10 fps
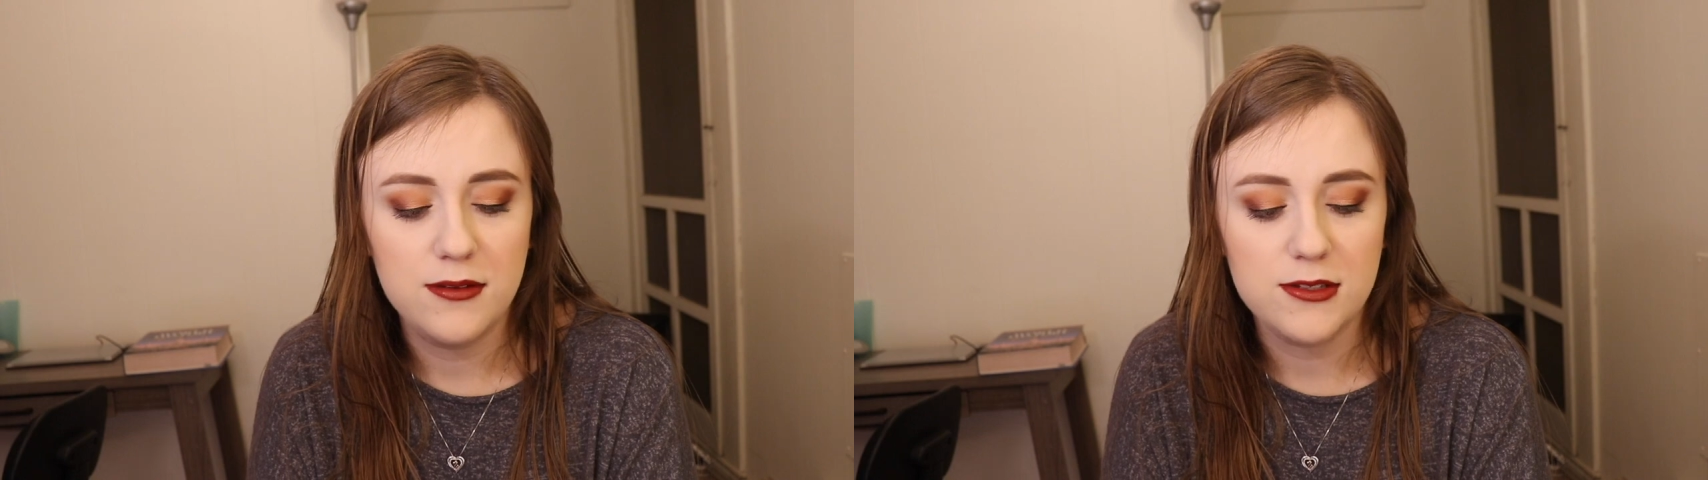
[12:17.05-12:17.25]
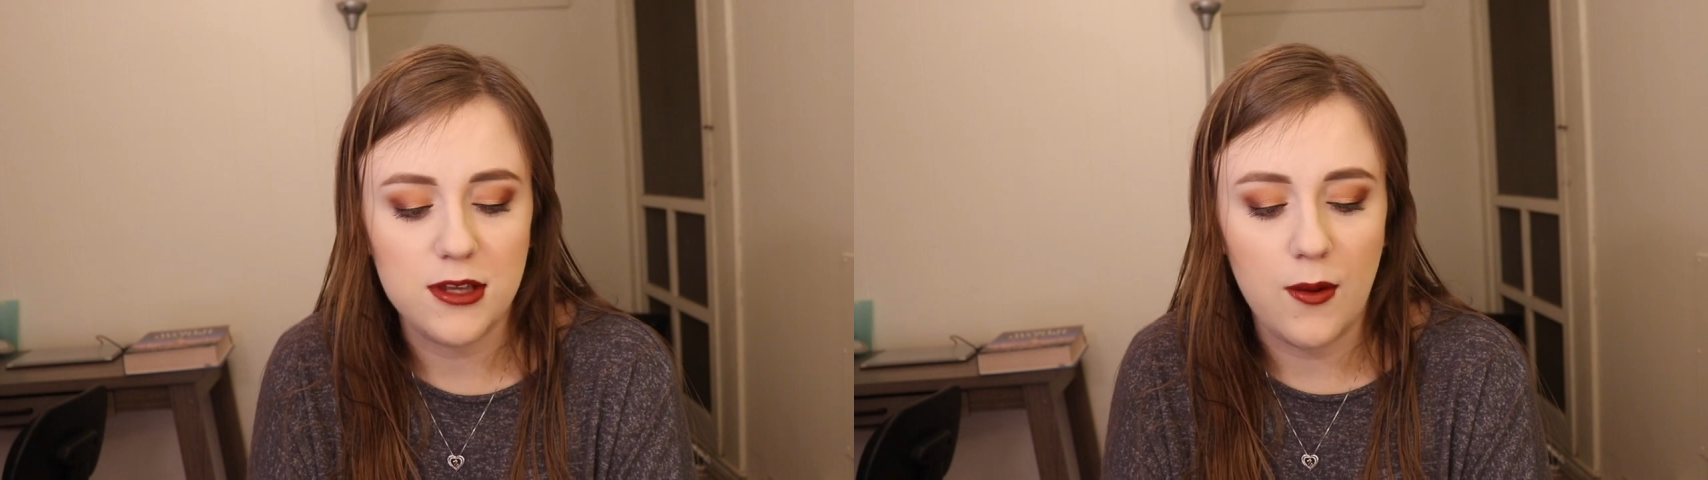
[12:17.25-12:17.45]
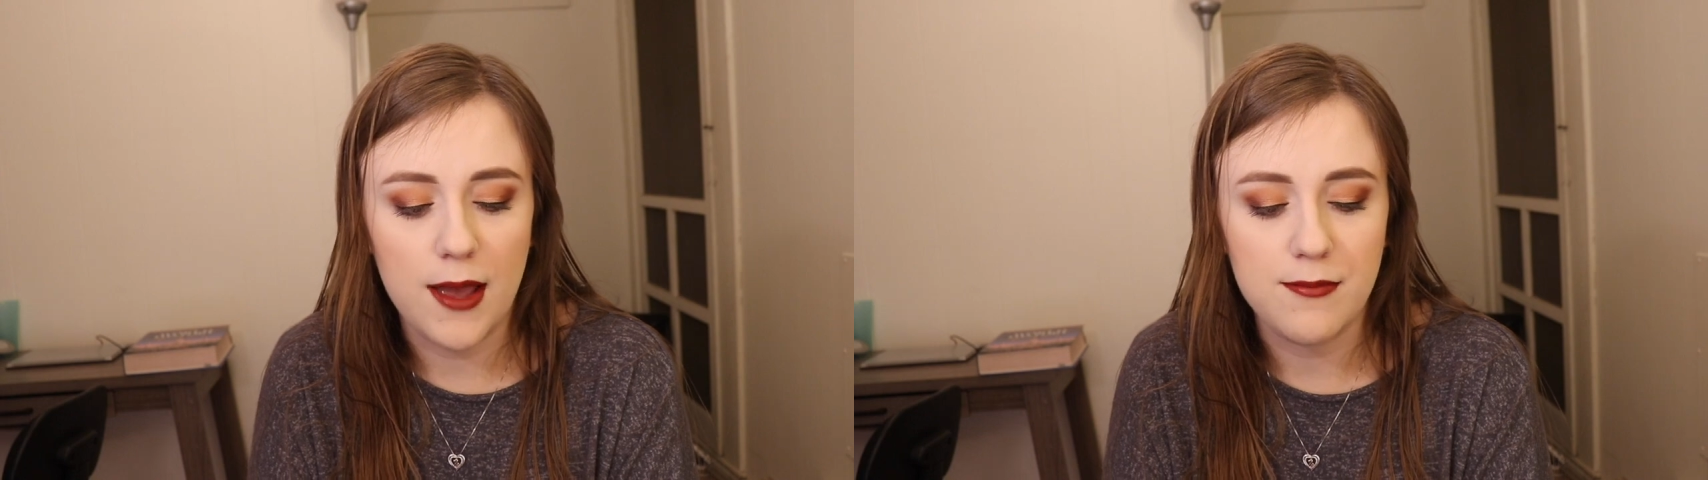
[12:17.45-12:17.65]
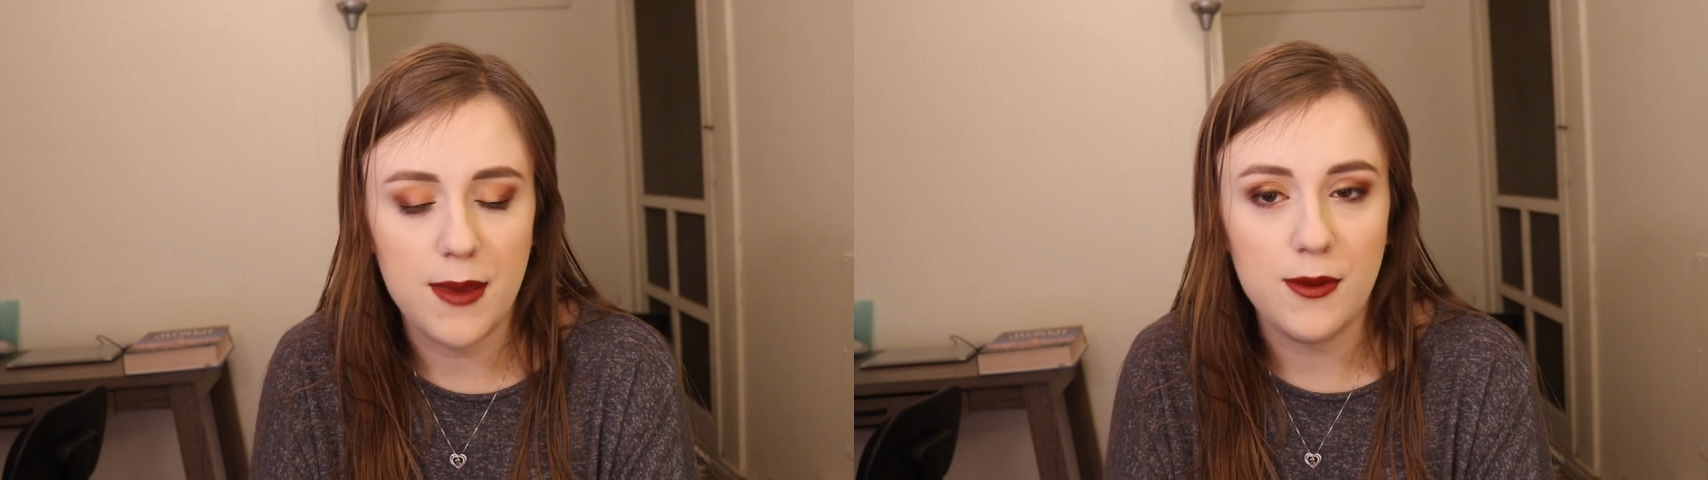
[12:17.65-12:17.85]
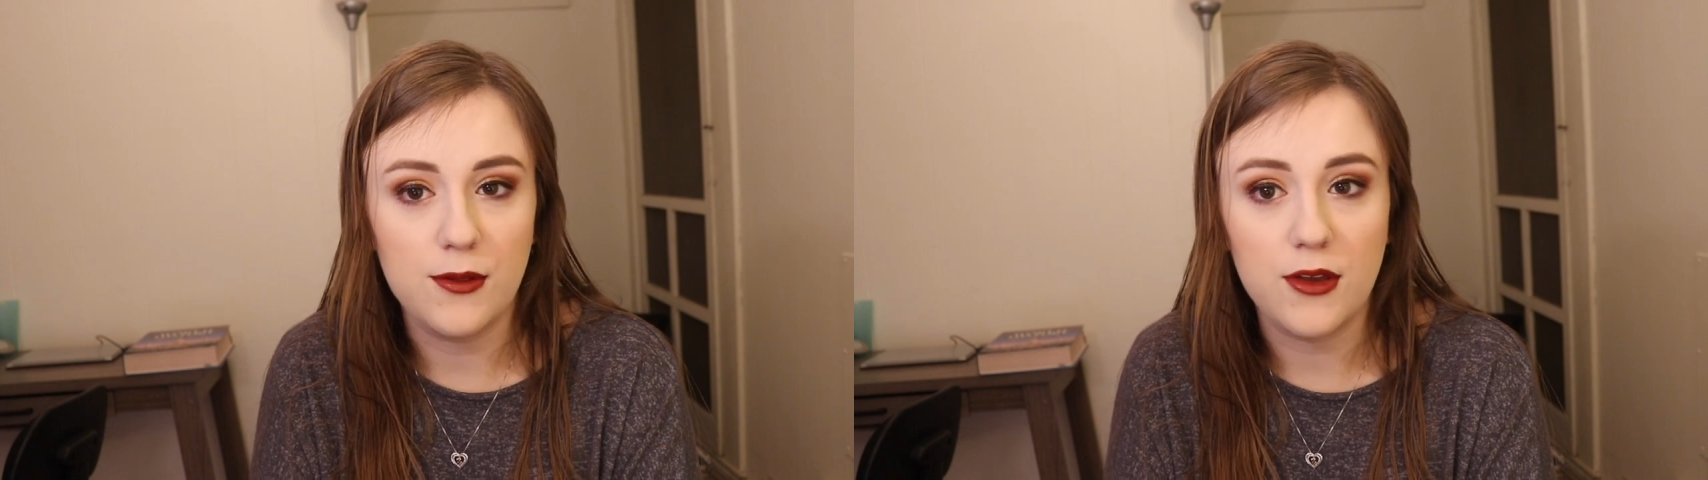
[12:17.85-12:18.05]
So I
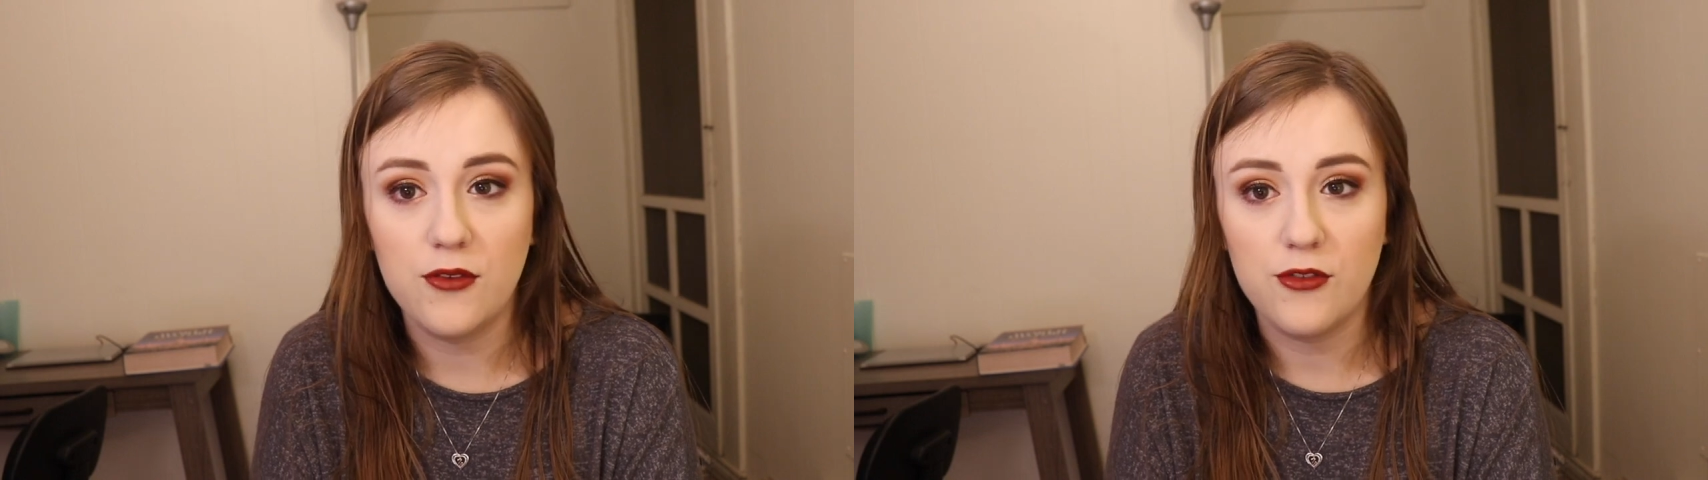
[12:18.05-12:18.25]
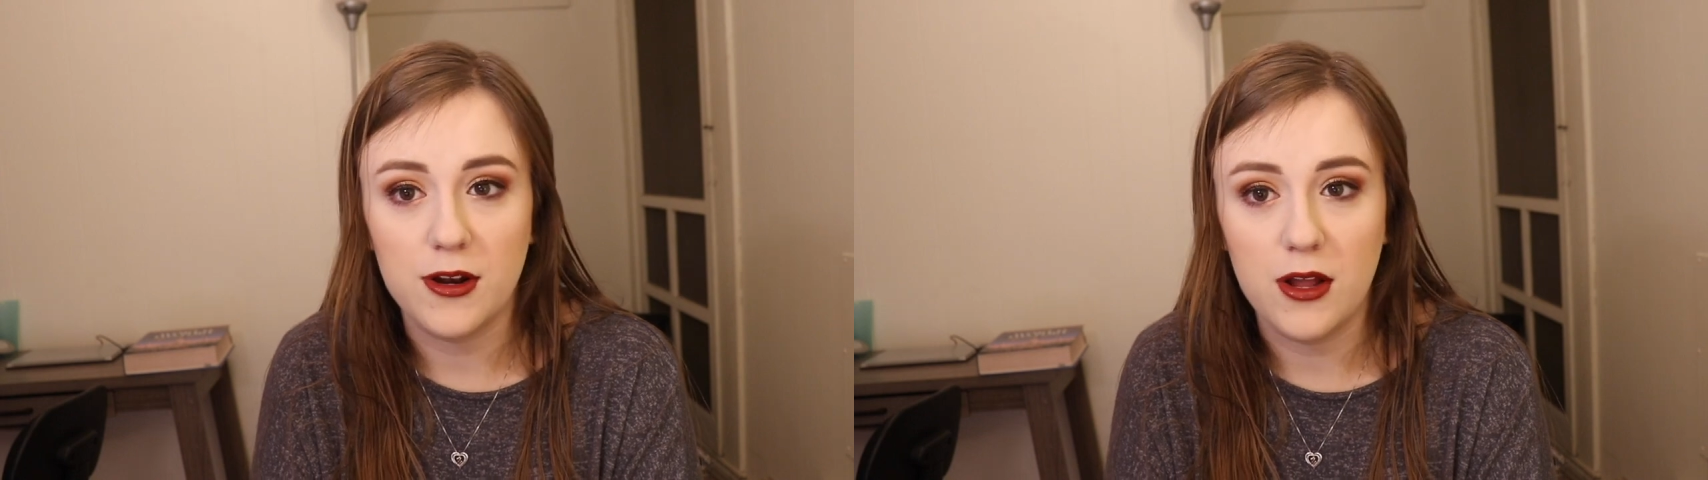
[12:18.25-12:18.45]
may be looking for